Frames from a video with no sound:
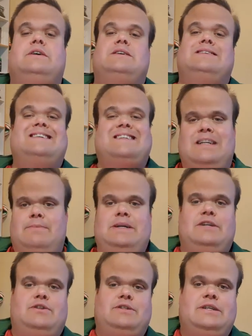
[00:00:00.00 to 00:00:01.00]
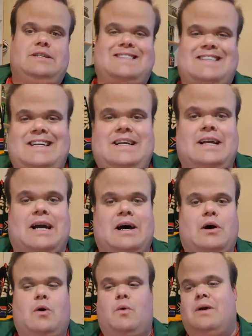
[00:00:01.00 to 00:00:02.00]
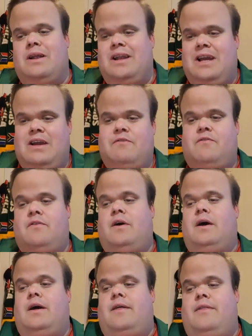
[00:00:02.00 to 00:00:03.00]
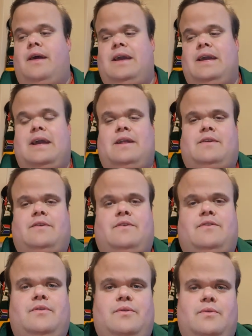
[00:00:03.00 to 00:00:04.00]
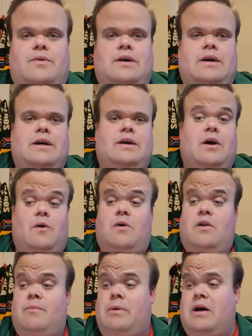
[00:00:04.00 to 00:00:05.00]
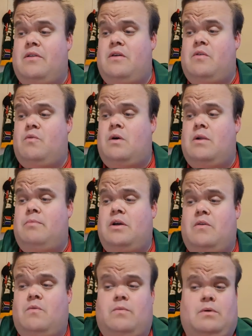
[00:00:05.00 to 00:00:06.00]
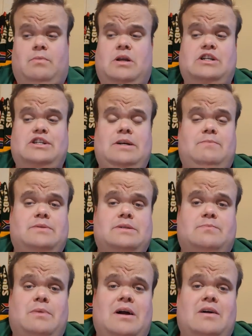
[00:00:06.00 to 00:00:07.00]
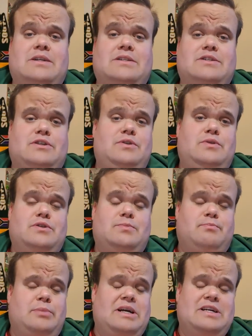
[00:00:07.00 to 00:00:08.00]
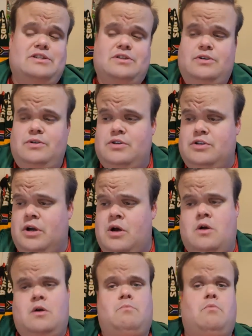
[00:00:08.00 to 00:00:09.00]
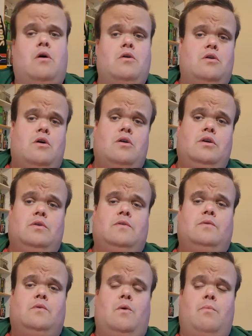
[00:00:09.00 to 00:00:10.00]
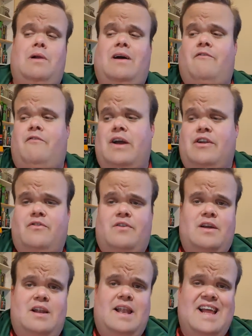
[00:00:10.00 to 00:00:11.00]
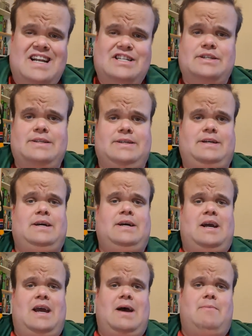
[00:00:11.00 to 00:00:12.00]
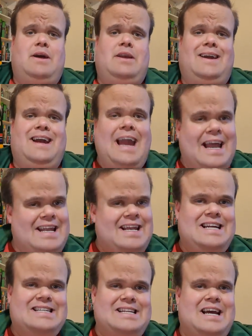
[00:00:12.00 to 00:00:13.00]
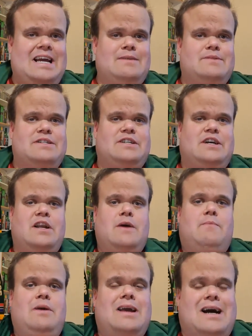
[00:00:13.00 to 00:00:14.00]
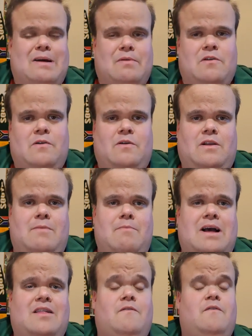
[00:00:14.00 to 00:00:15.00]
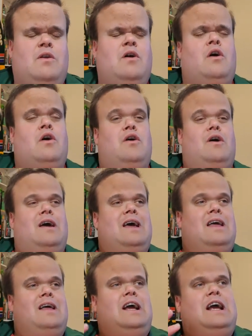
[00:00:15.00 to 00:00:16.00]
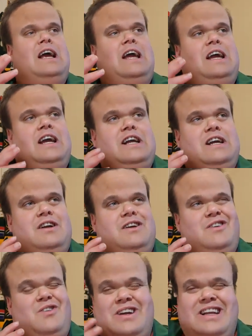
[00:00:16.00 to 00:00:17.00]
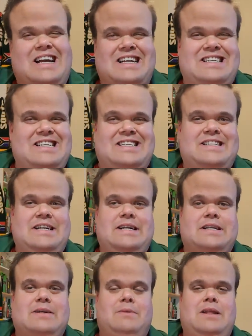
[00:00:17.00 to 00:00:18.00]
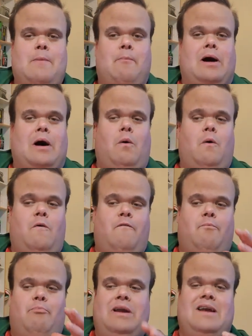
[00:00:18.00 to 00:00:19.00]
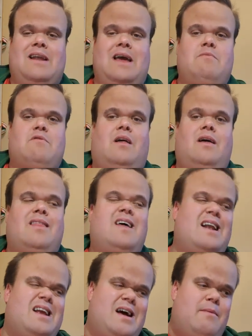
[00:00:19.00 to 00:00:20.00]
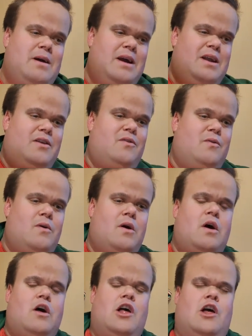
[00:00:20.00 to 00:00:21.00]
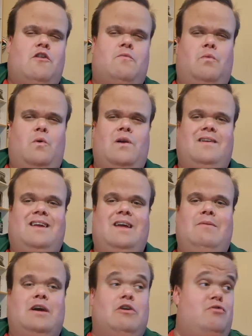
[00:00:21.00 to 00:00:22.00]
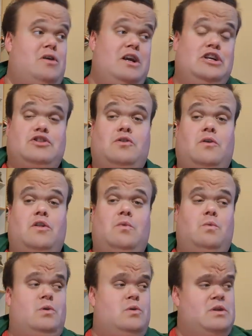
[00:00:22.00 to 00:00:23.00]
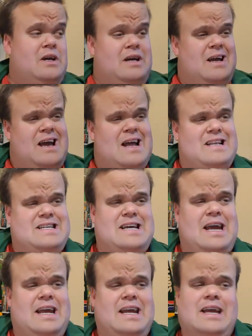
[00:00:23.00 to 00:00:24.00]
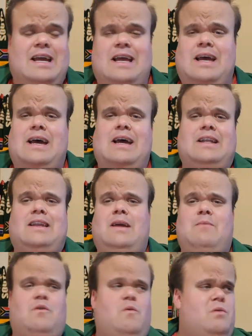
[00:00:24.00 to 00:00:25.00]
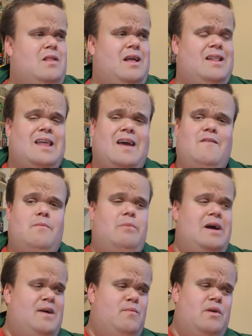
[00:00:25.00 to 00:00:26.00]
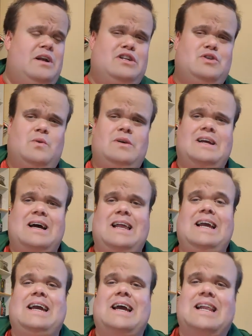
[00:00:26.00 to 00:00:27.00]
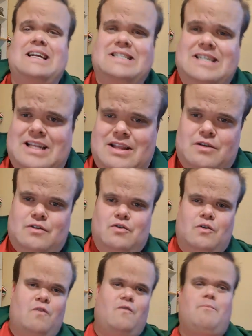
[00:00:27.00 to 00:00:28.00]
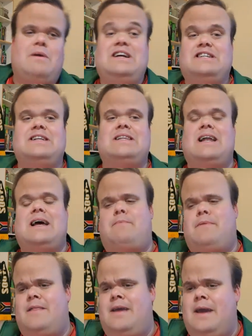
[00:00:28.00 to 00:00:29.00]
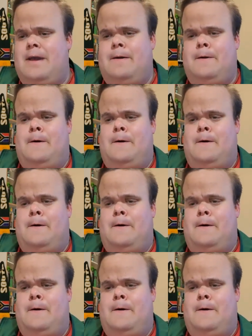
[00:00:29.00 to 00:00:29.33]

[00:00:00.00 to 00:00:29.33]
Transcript: So it's going to be interesting to see how and if they get to go on about this one, because I mean, Jeepers, Barrett's huge, Biggars huge, Ma'a Nonu, an All Black veteran and legend. I mean, to get these names is going to be absolutely massive, and you can actually see it. I mean, the power of big names like that coming into a smaller team can really shock the world and take a team. It's almost like David Beckham when he joined LA Galaxy and the transformation that happened there.